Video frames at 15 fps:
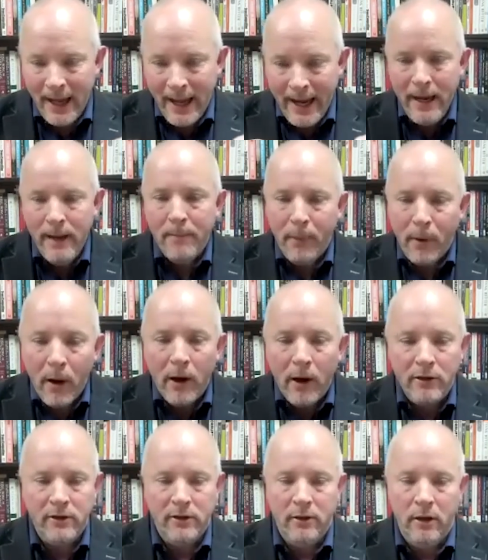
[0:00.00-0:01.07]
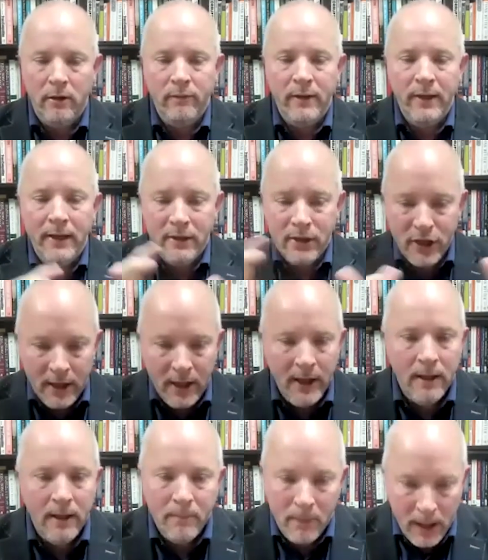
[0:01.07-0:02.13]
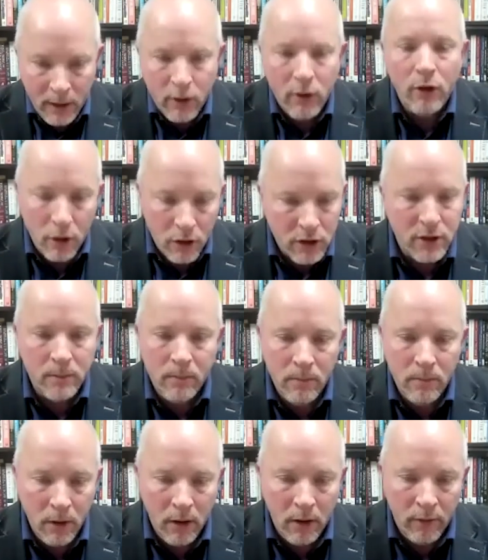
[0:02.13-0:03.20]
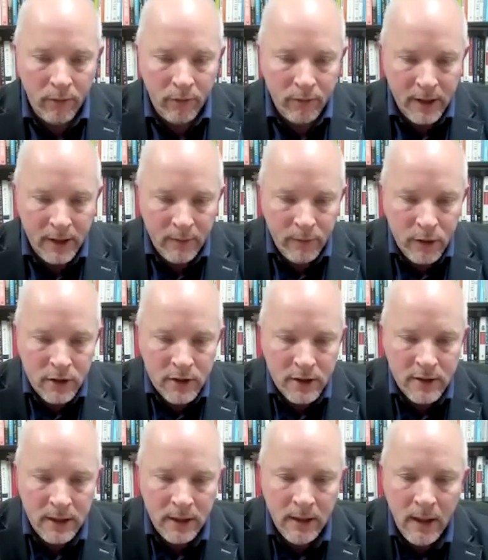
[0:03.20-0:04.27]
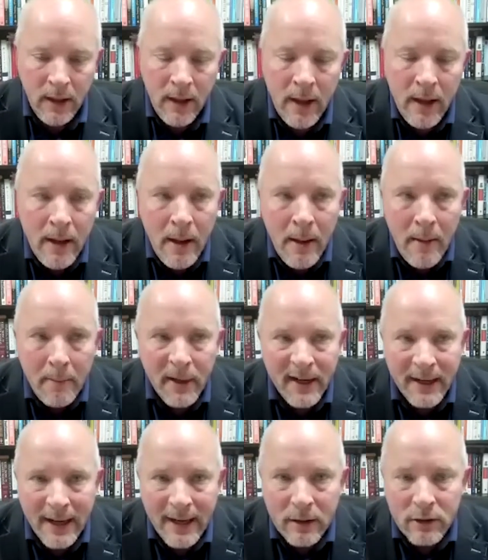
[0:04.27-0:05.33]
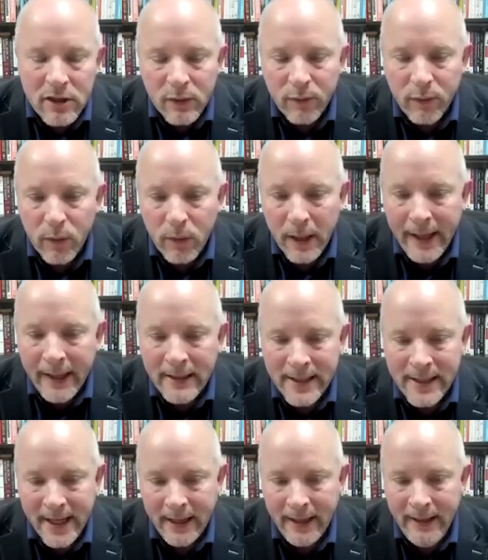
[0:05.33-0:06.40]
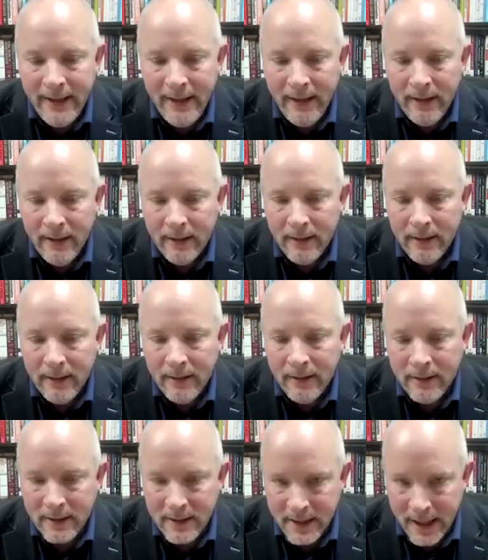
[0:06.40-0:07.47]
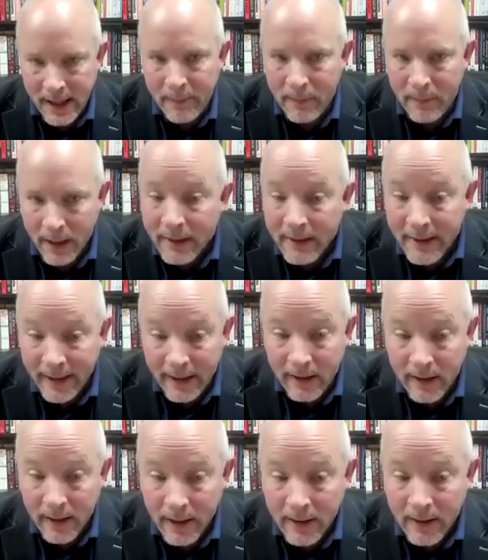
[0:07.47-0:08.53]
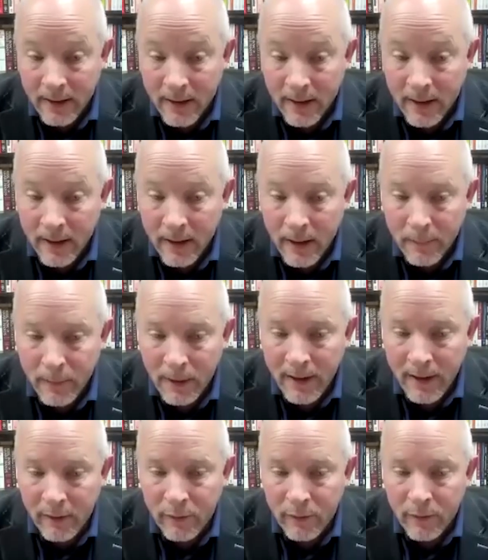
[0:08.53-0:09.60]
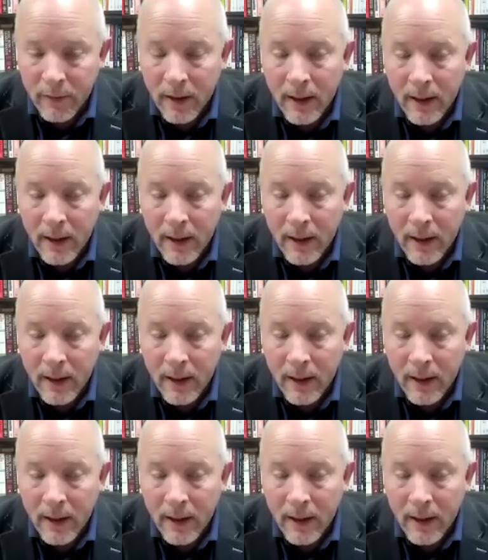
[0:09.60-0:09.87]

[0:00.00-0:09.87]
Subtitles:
a part of the entire microcosm of diversity. But it counts for exactly the same, I think, and I believe.